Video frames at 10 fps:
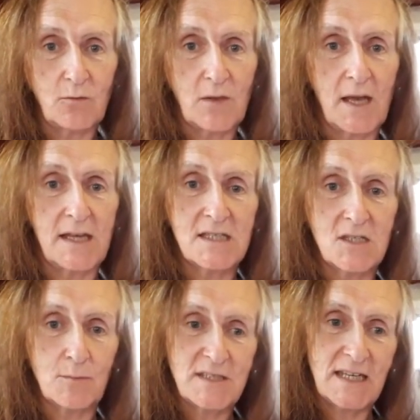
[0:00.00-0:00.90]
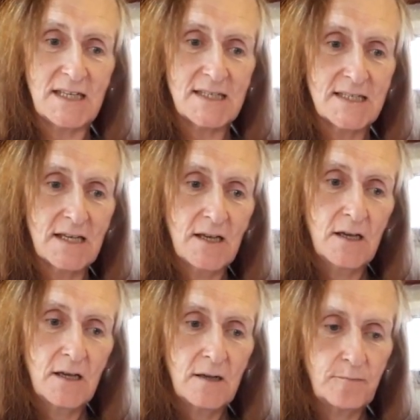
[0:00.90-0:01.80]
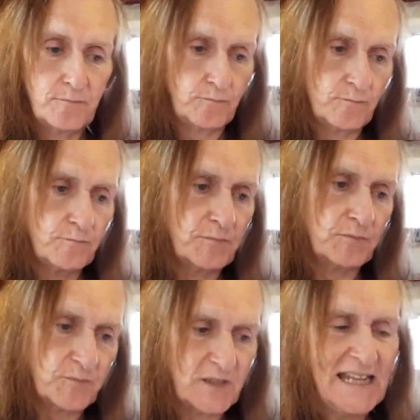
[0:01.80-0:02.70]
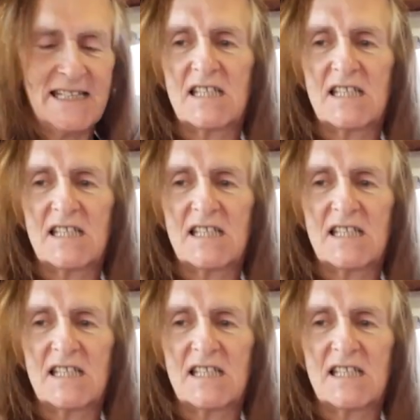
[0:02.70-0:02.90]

with that is the potatoes leach